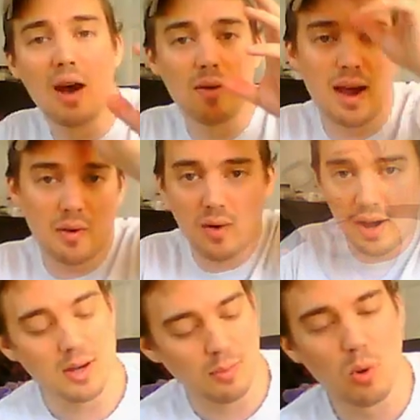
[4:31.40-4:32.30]
I
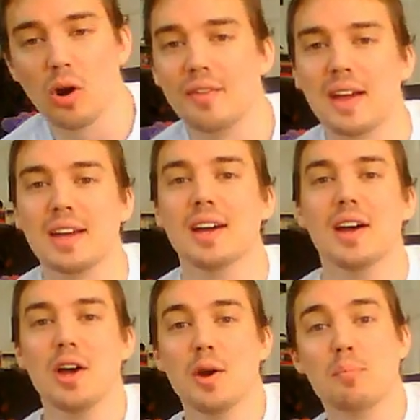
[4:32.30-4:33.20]
want more of a
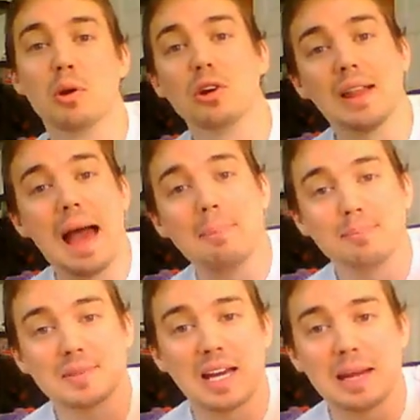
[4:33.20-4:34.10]
burlap
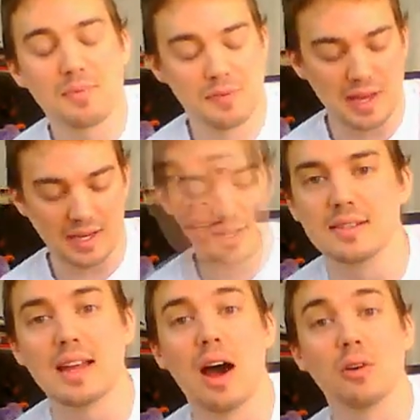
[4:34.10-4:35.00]
type thick
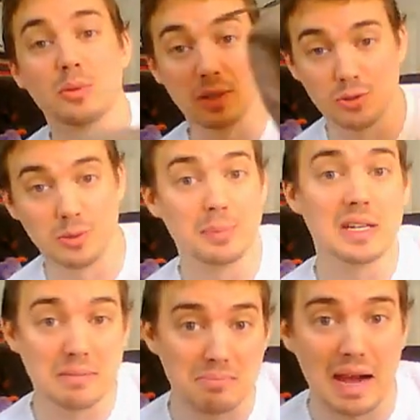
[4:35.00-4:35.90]
sound, which would be
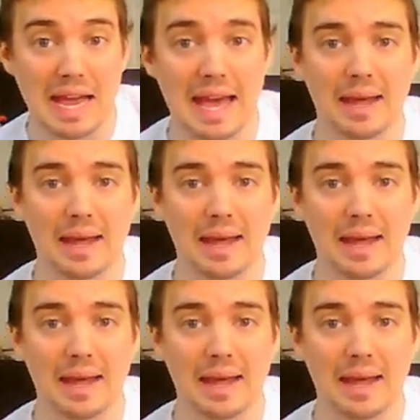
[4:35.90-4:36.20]
my hat.